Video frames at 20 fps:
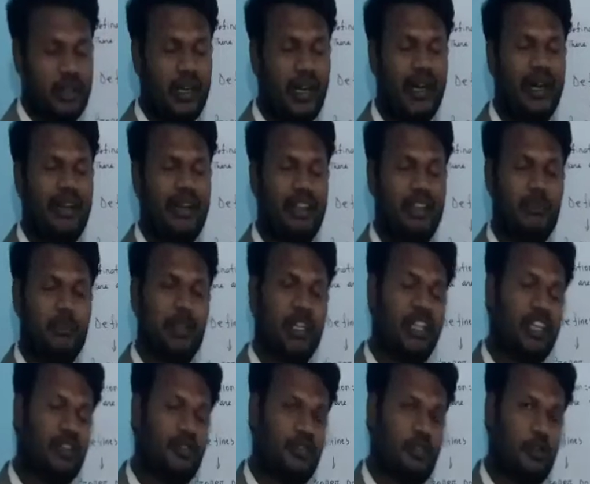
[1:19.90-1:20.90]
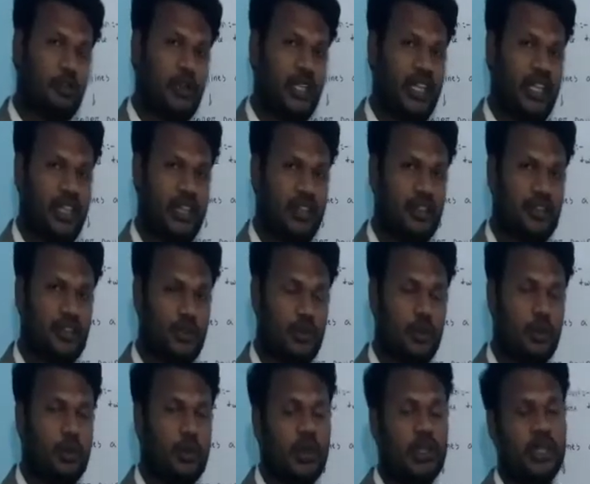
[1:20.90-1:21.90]
carry a meaningful meaning.
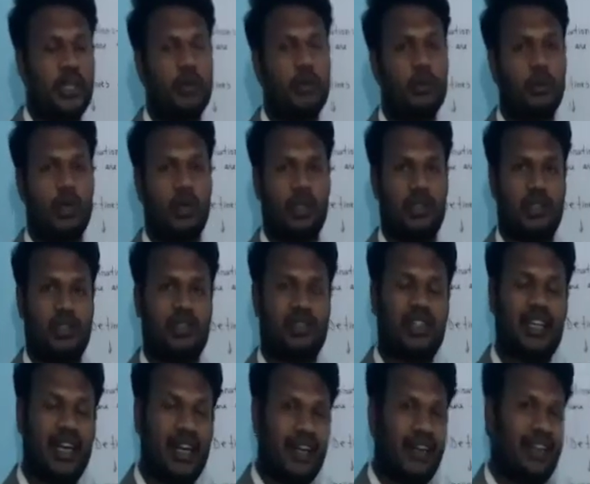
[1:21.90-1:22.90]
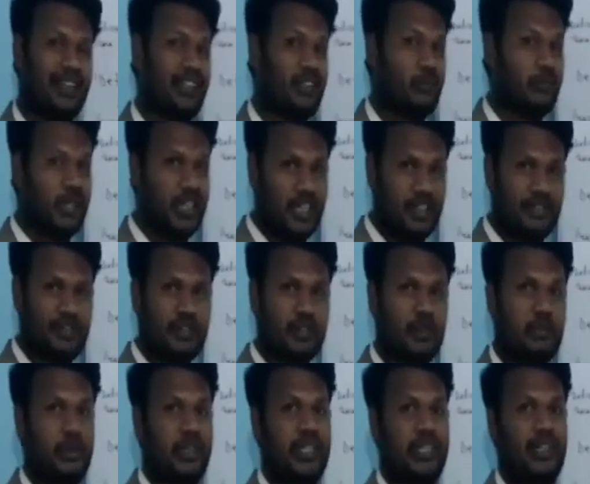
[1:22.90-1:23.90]
So, when a word is carrying a meaningful
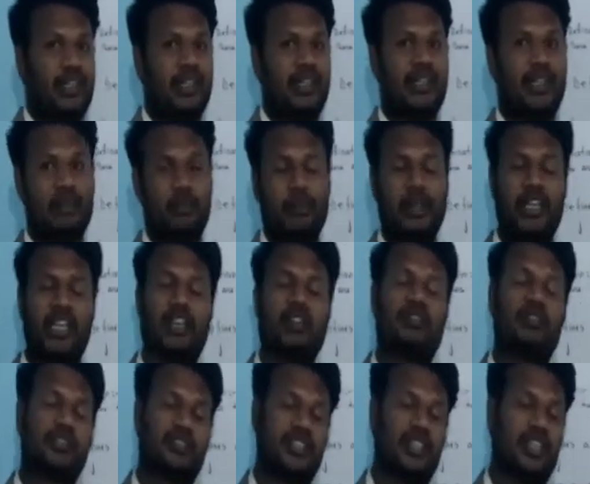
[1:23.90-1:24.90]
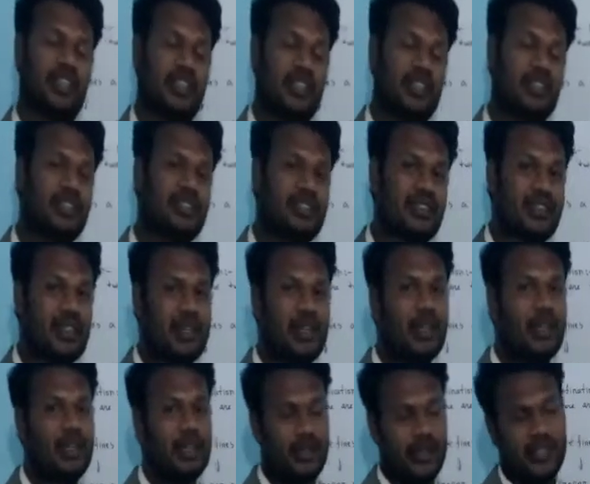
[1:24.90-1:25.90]
meaning in a meaningful sentence,
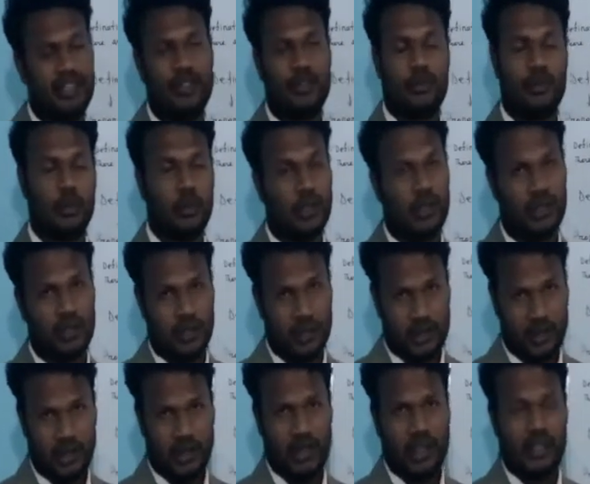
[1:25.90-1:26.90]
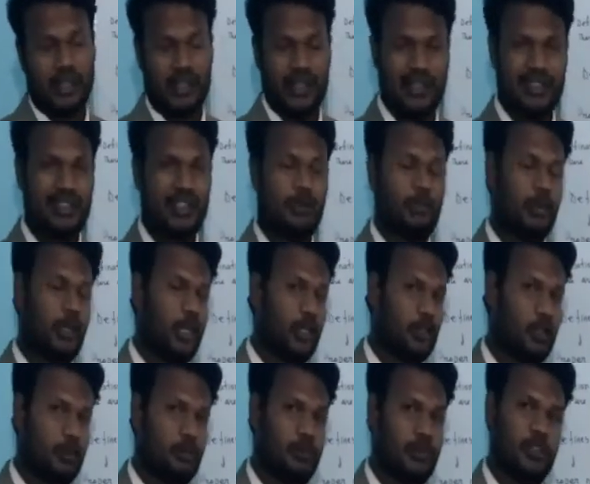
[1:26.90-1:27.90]
this word is a
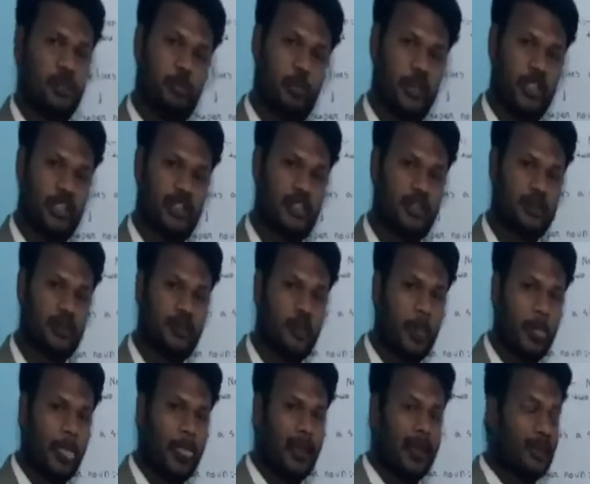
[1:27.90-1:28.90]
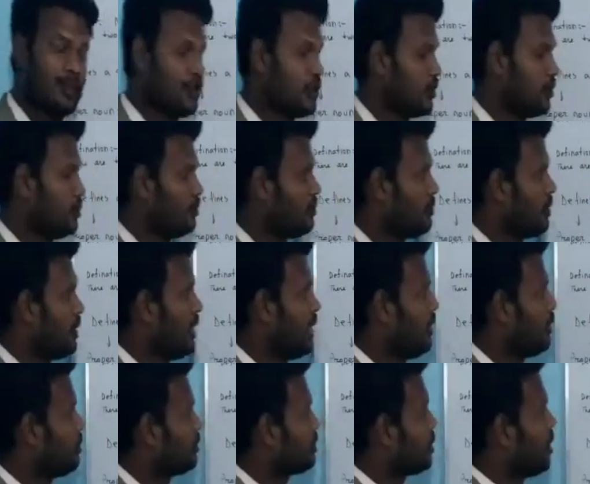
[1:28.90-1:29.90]
part of speech. So,
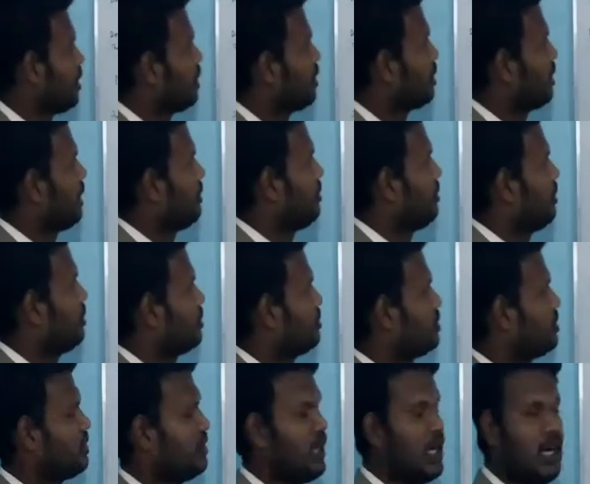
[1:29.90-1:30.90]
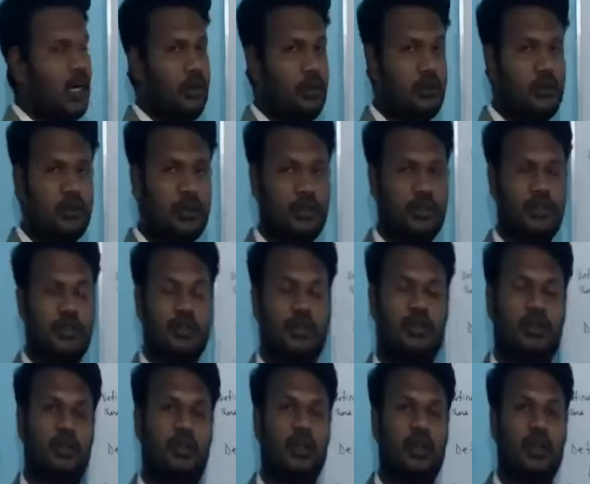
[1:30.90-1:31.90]
I'll talk about noun.
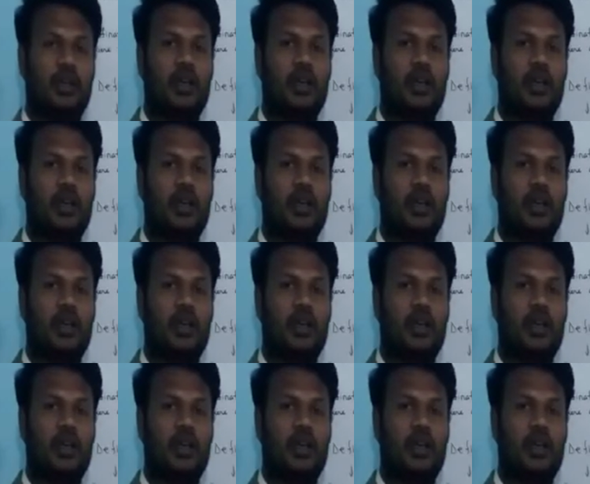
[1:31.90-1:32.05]
So,